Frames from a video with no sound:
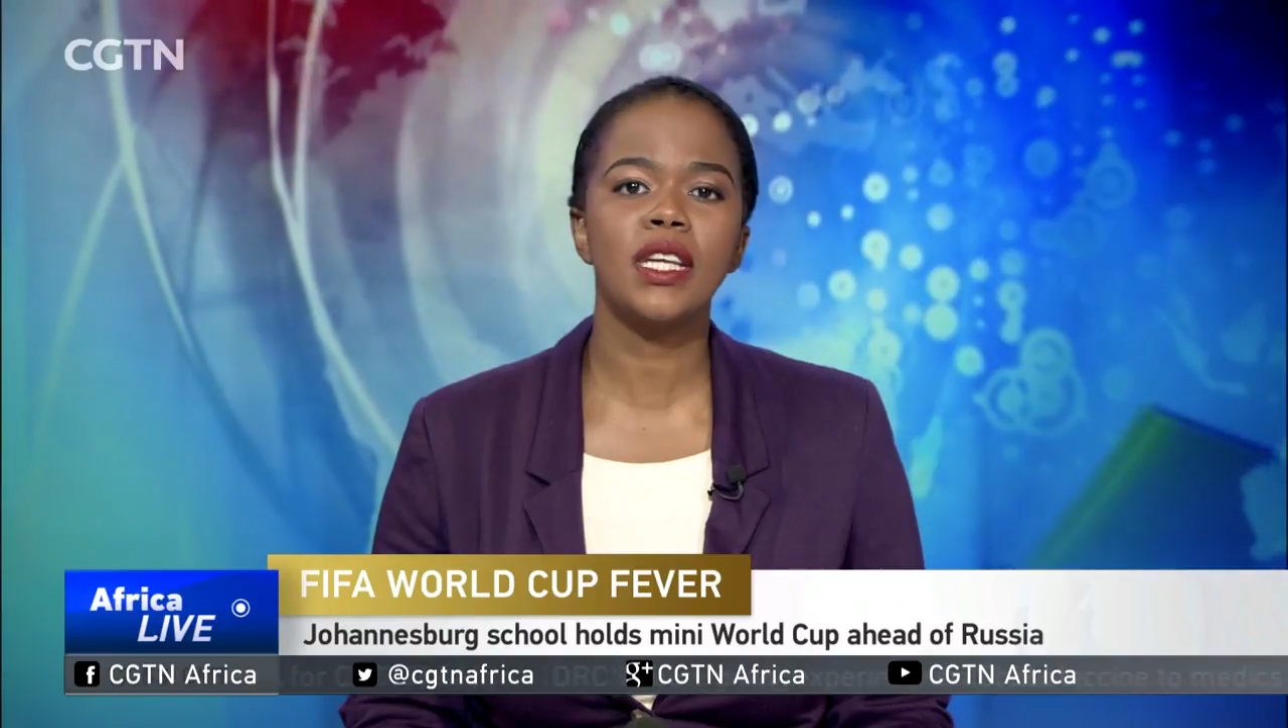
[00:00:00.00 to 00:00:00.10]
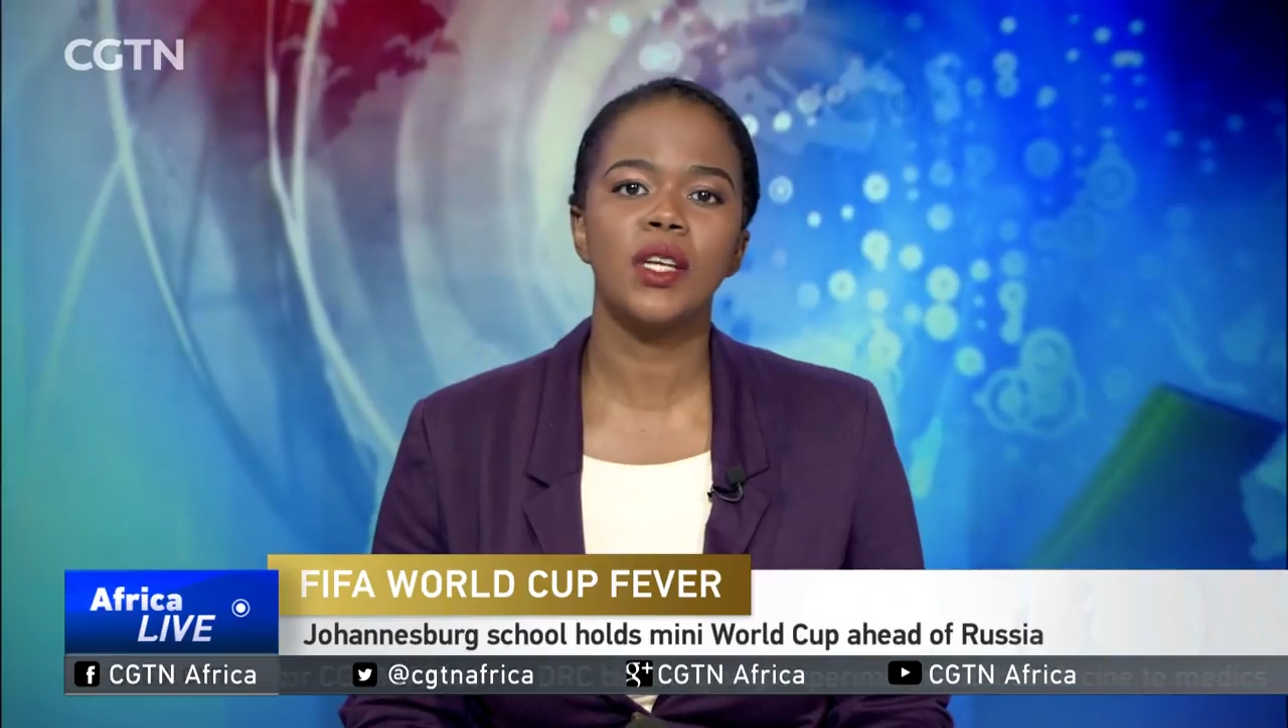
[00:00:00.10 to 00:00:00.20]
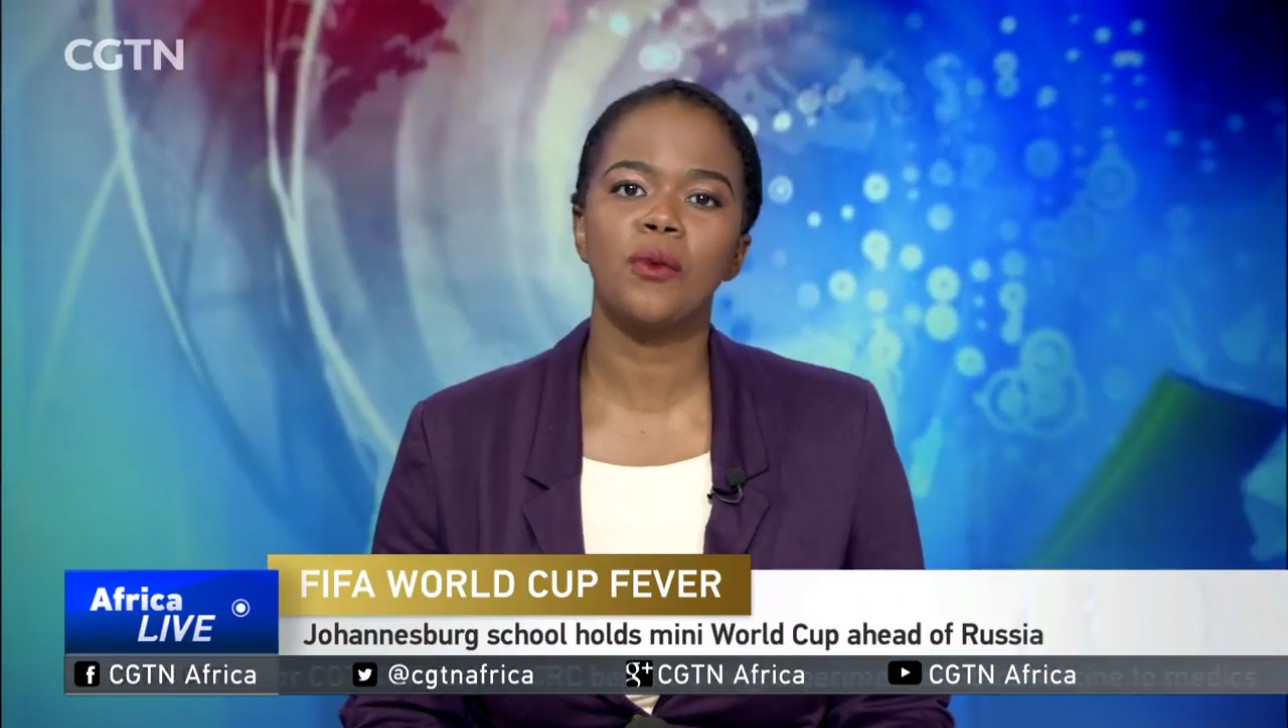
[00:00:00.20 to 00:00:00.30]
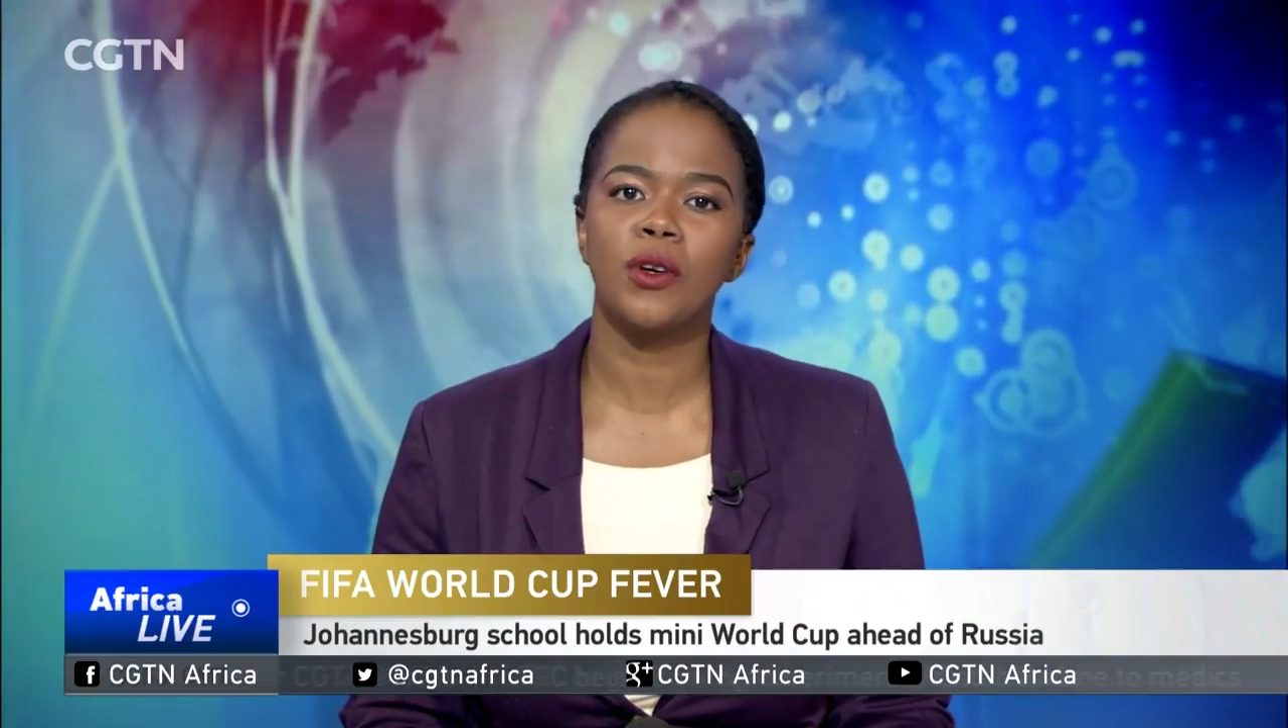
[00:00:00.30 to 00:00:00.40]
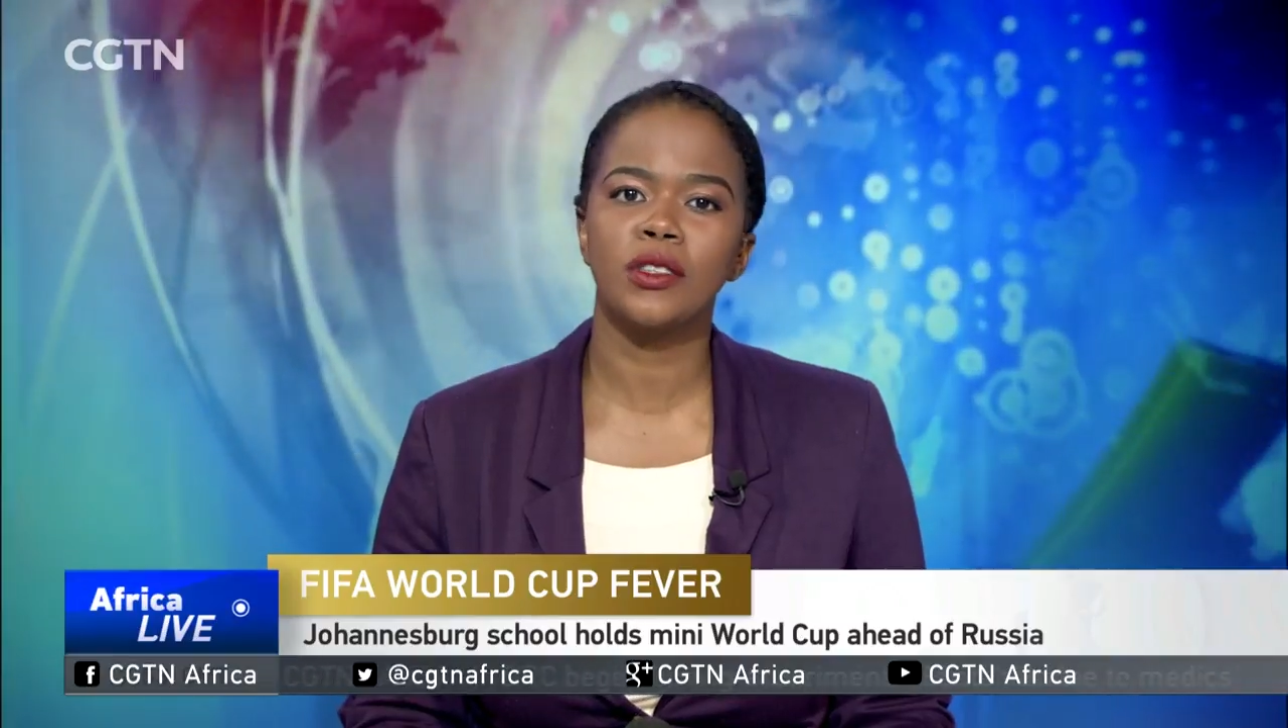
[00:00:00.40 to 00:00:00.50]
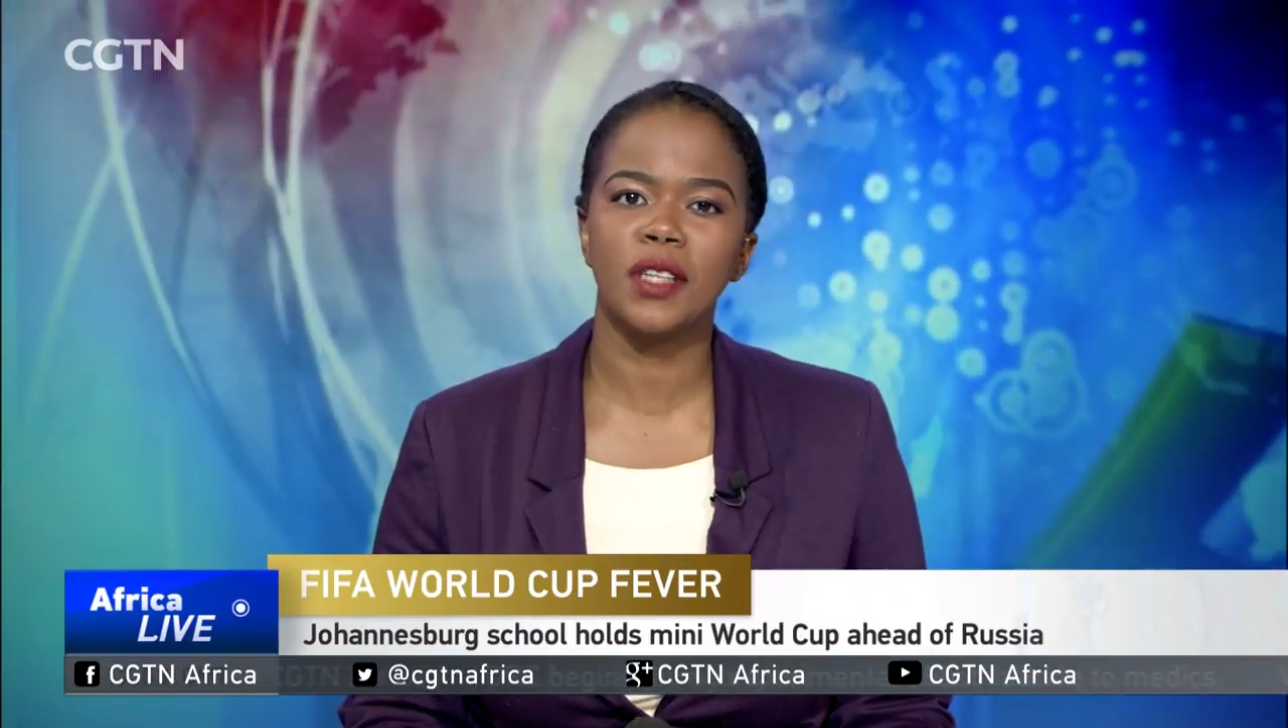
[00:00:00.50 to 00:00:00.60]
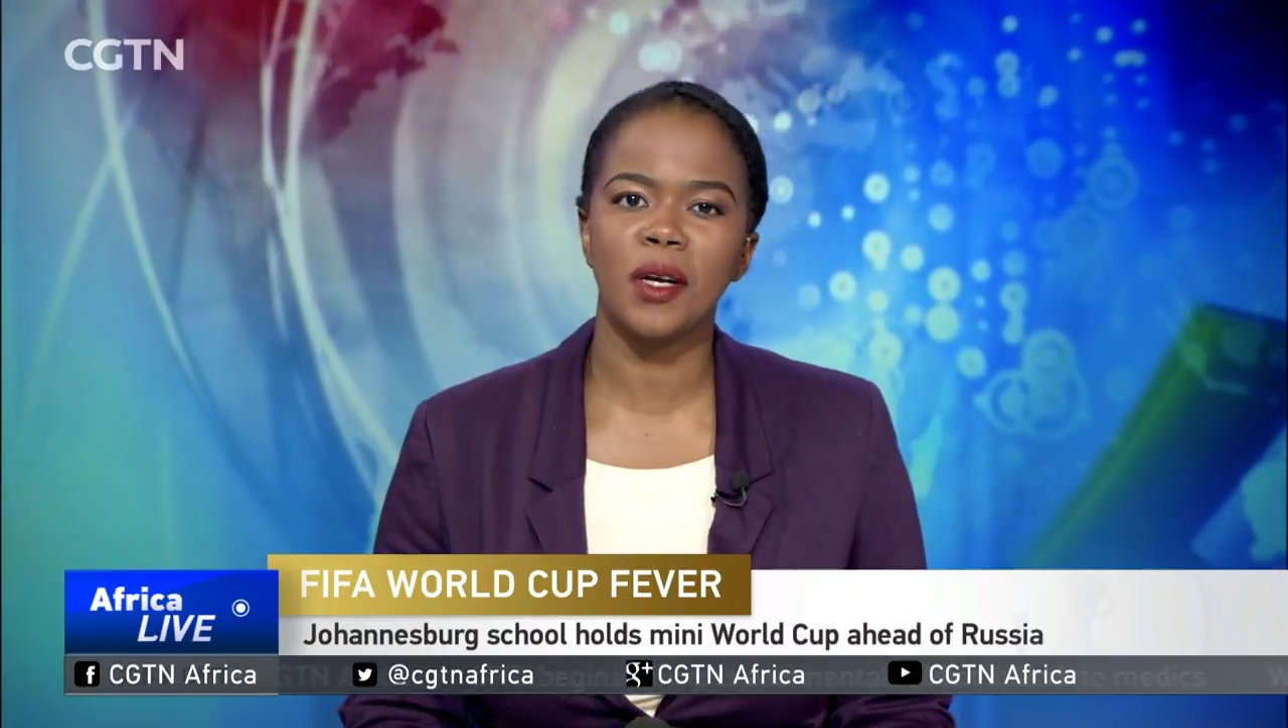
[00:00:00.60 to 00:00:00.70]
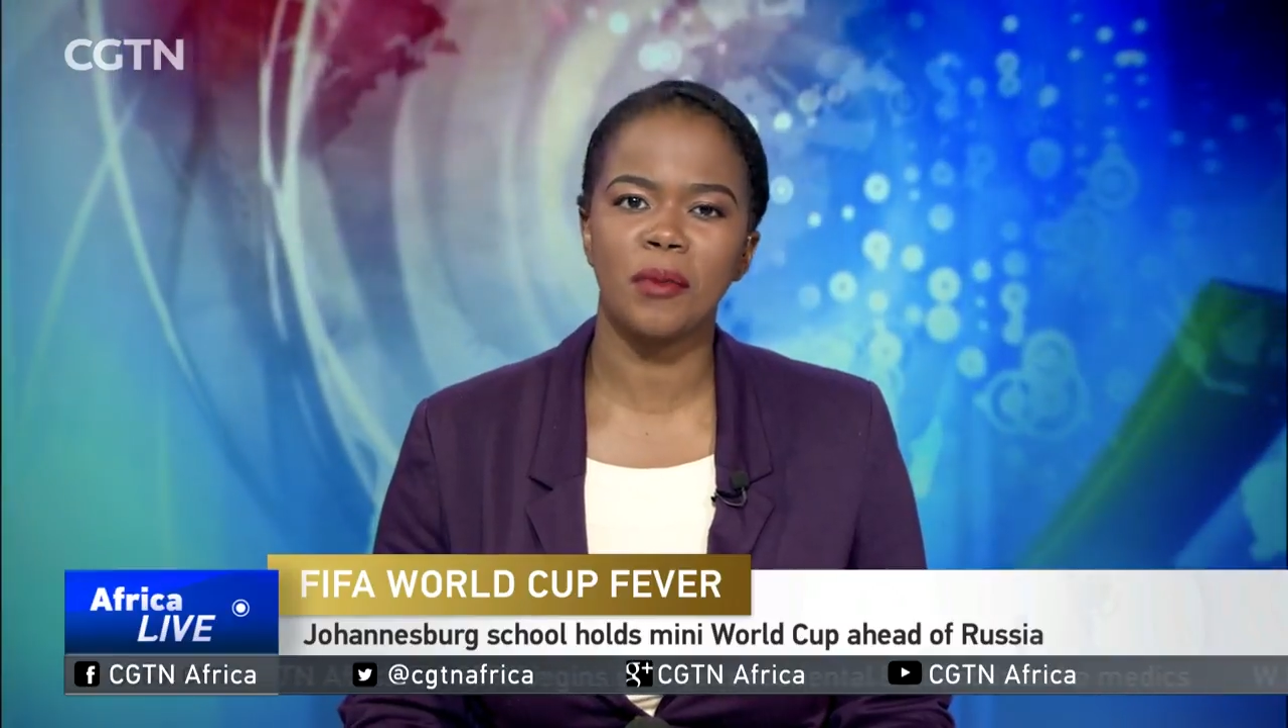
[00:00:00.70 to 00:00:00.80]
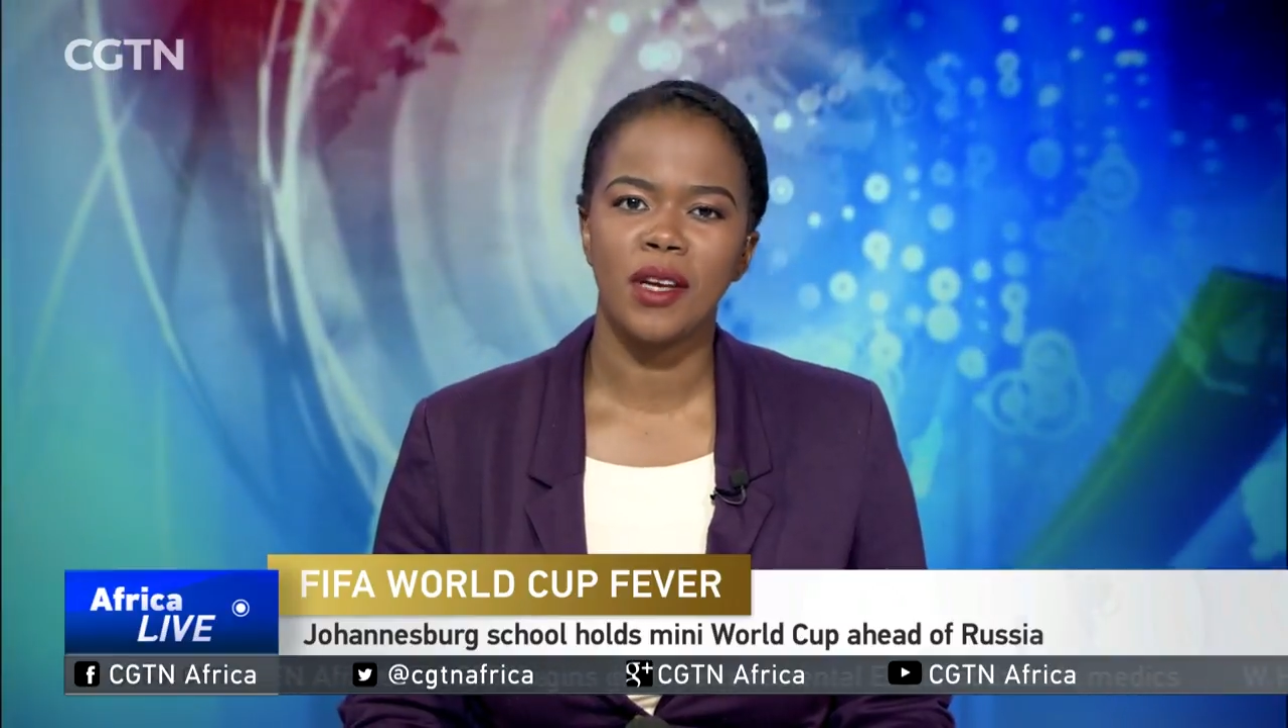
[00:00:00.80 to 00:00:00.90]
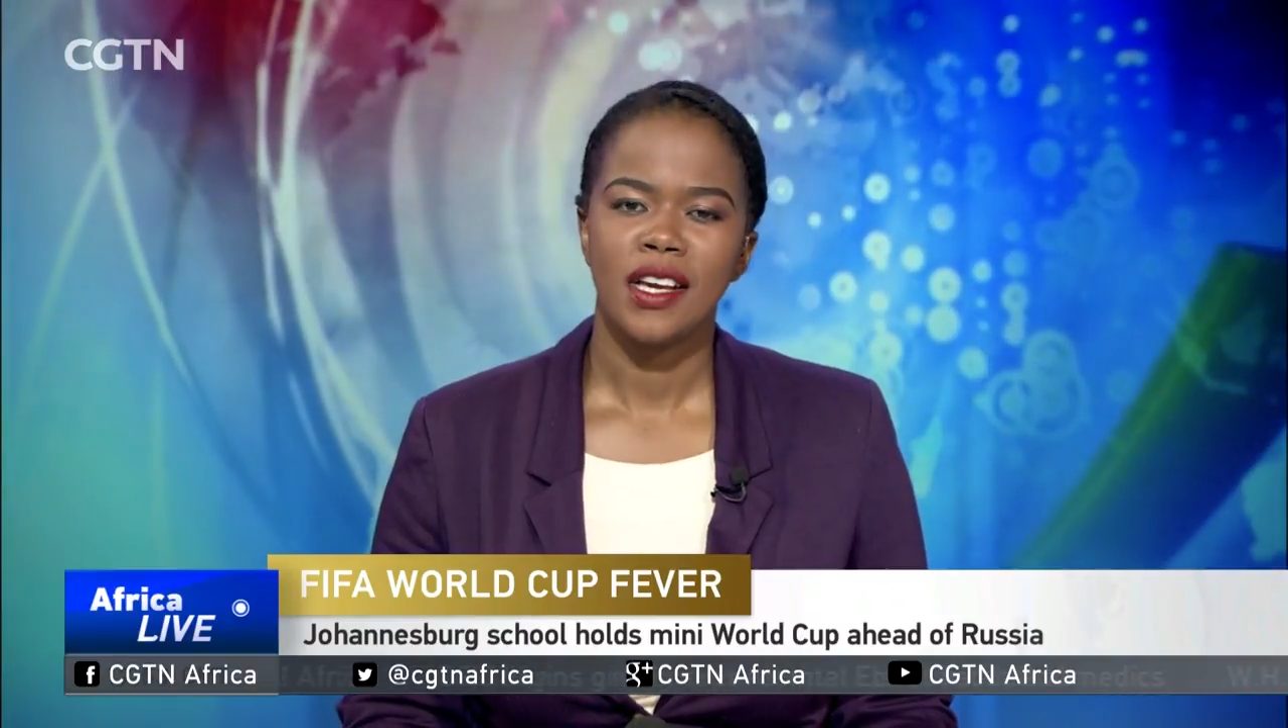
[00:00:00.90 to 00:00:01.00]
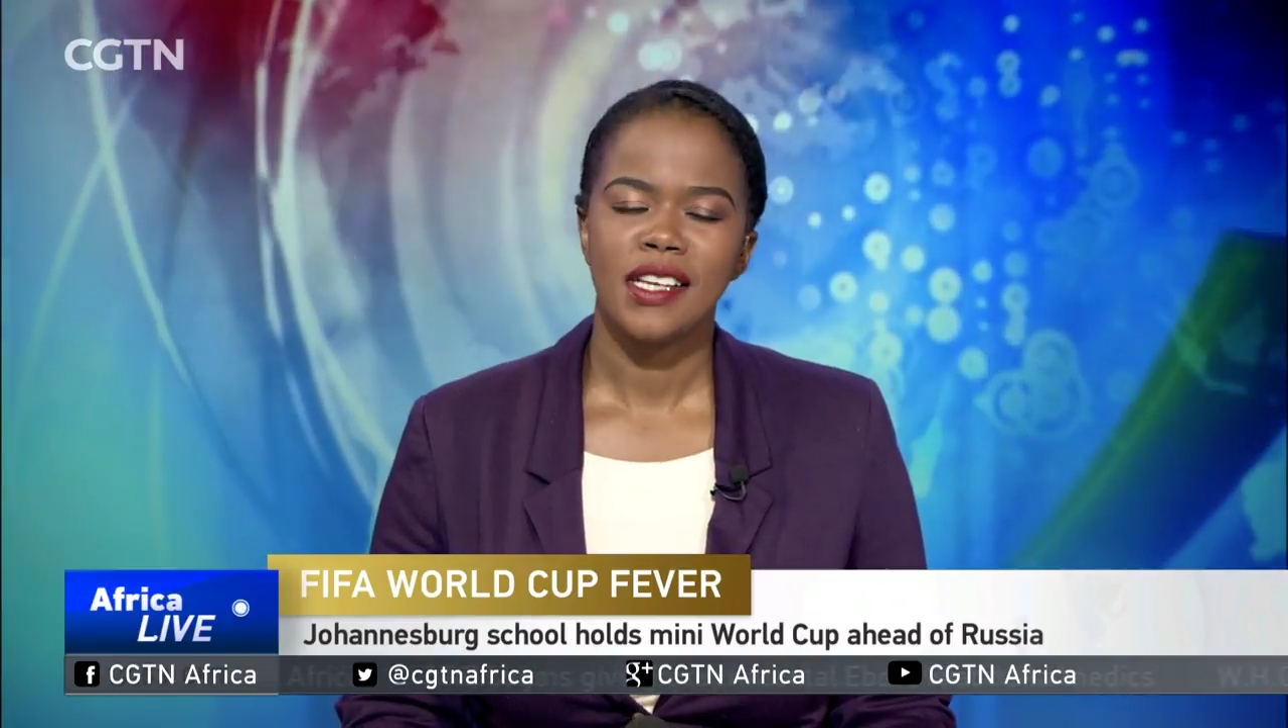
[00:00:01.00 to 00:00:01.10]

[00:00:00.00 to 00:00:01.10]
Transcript: mini World Cup.